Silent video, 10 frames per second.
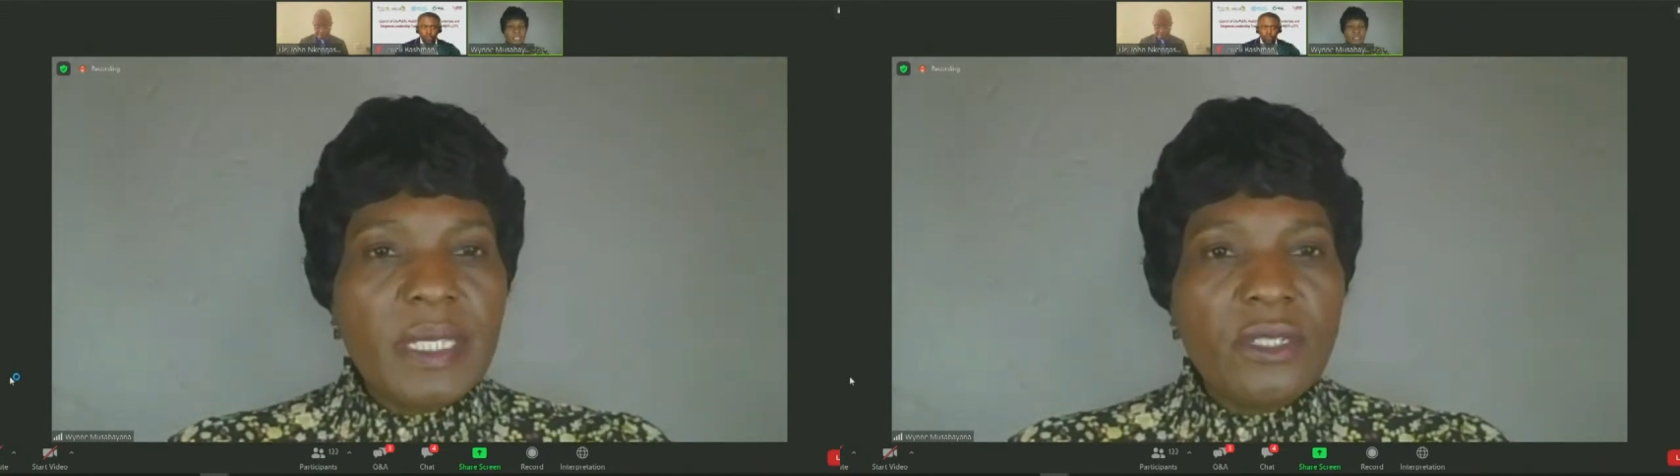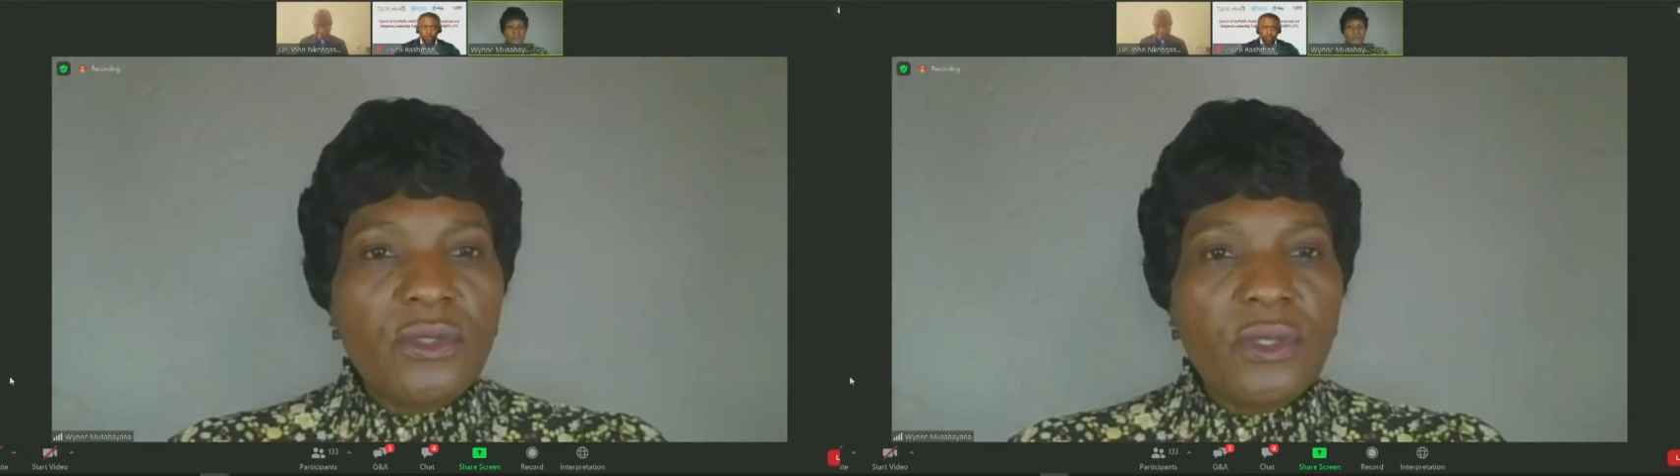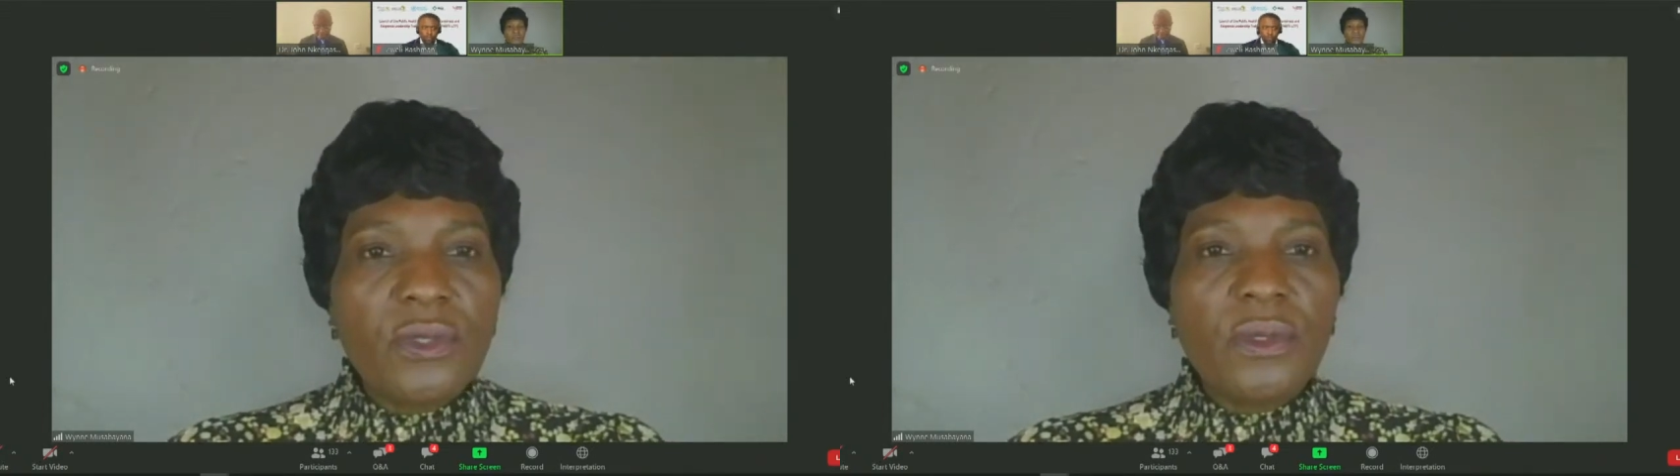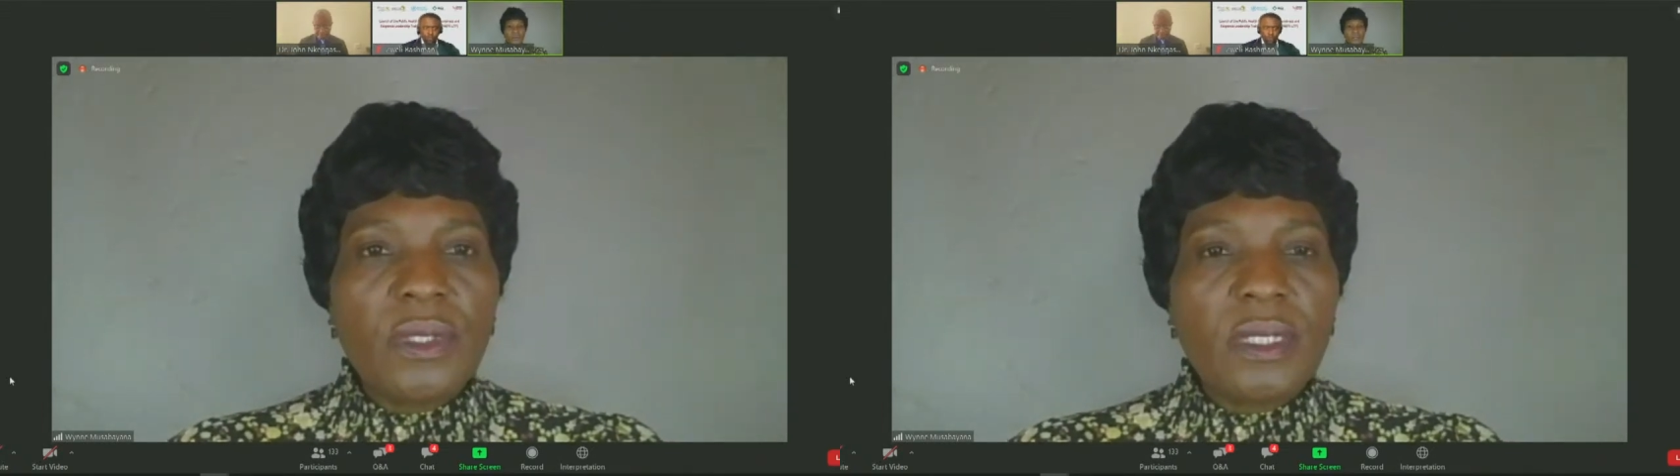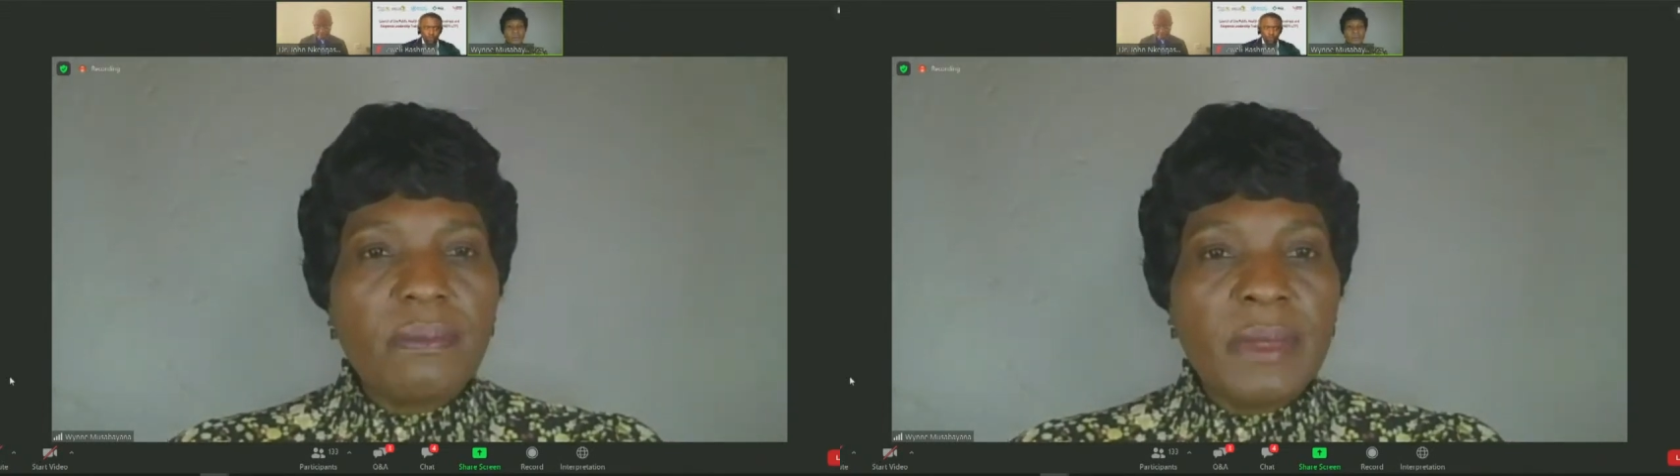introduce
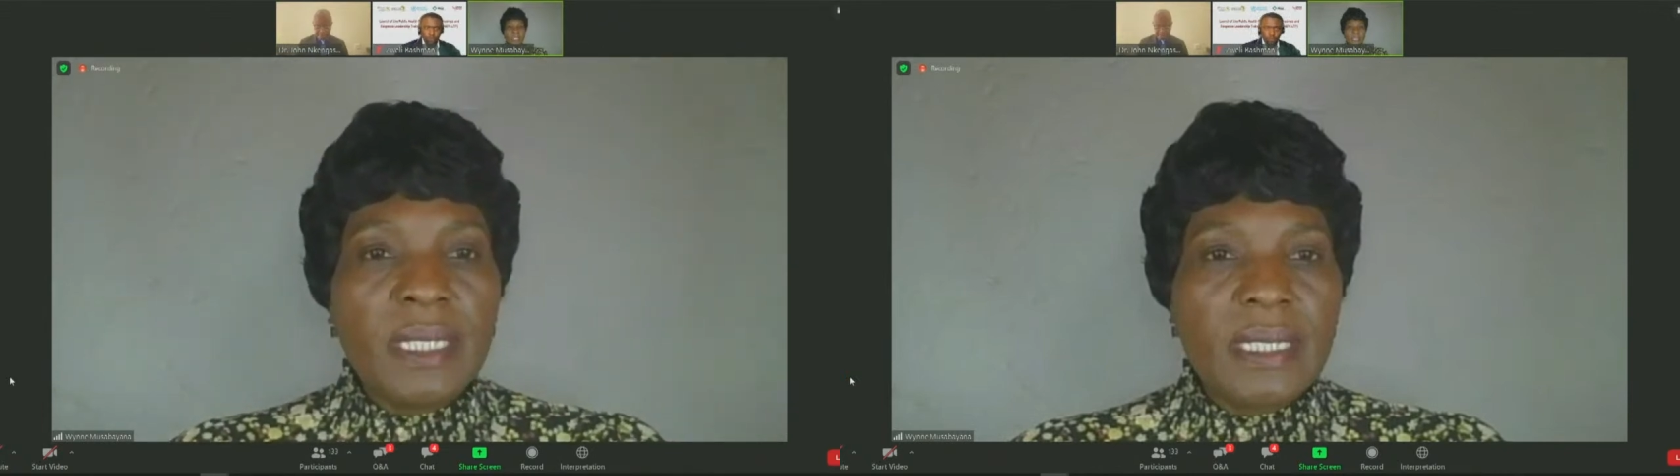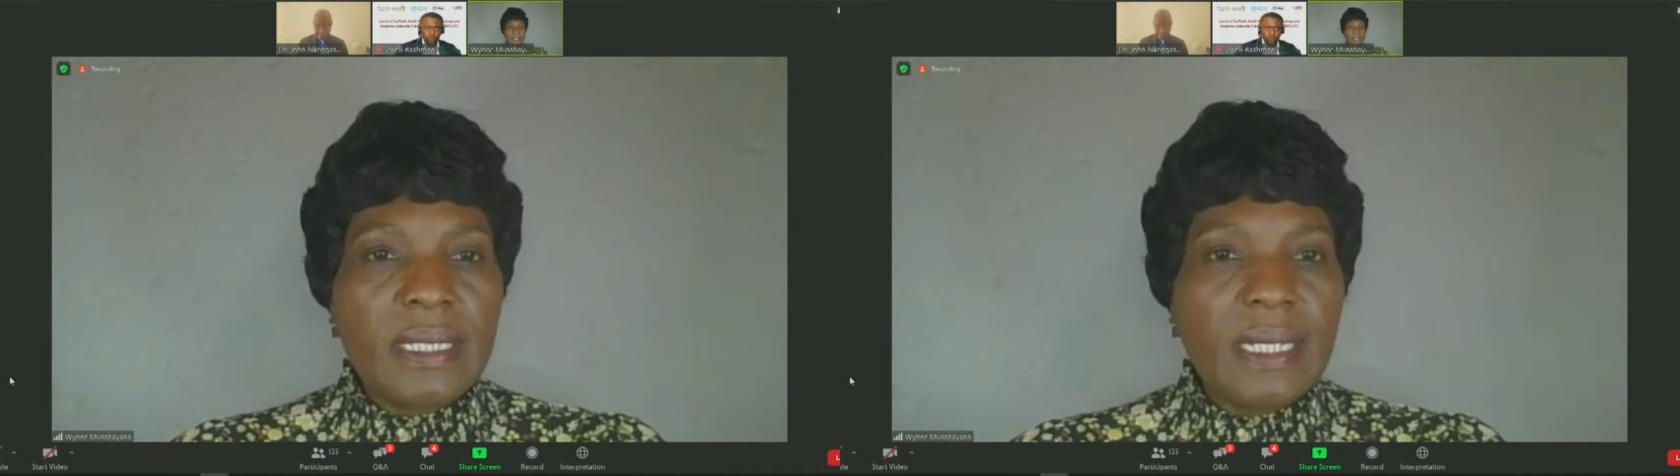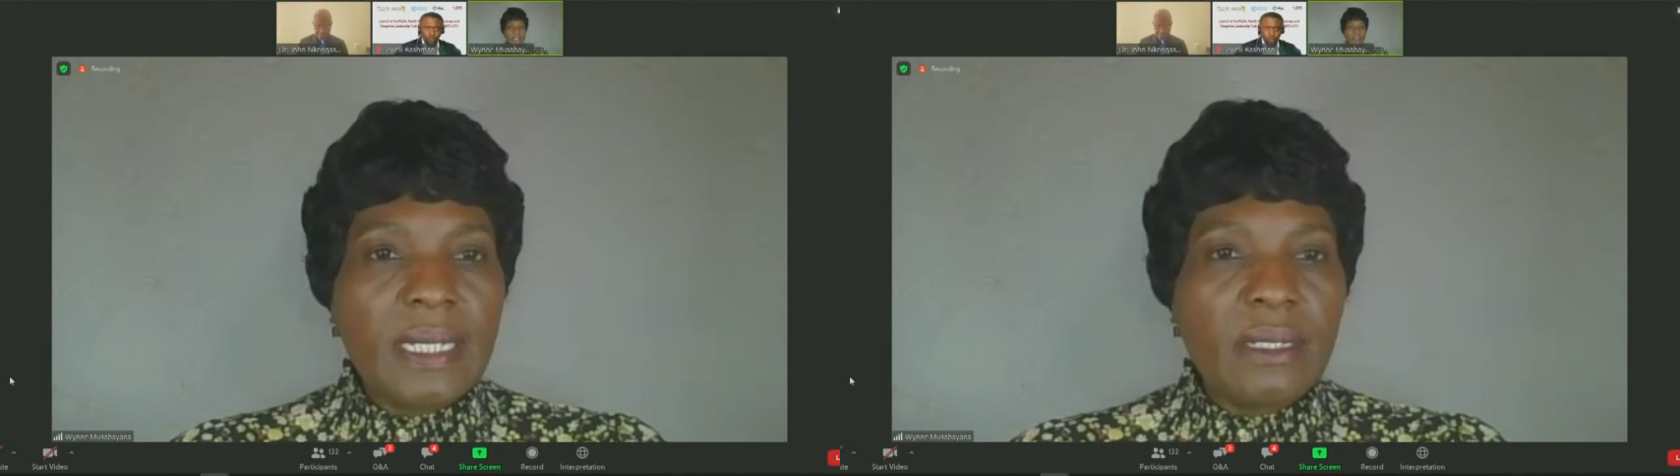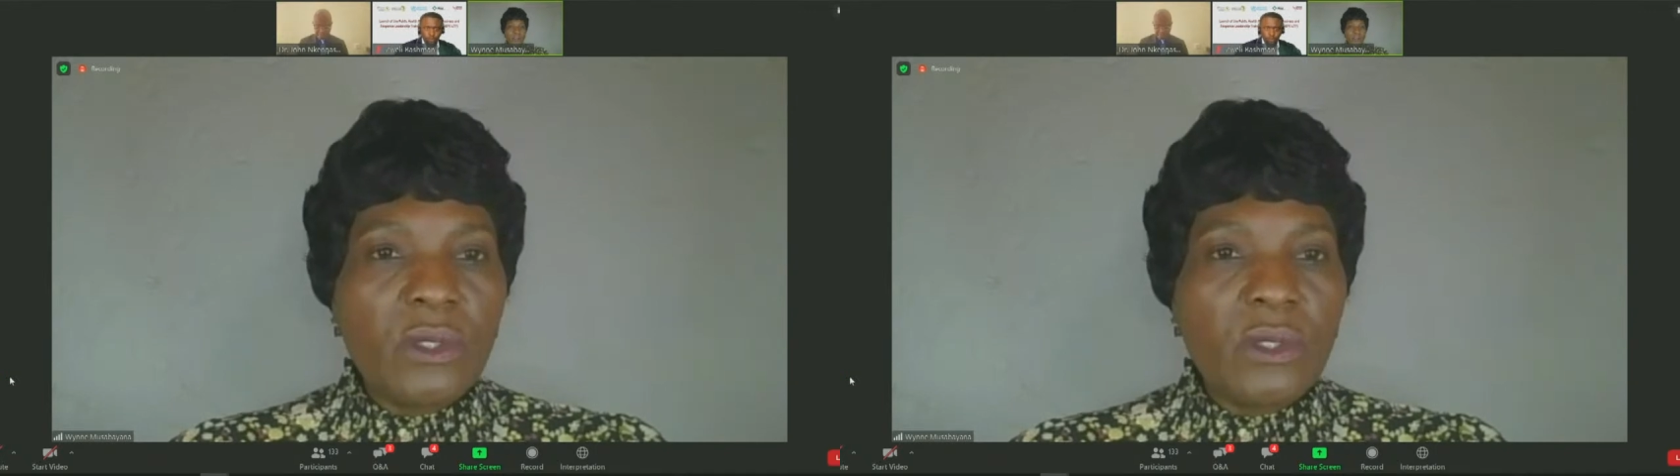Mr.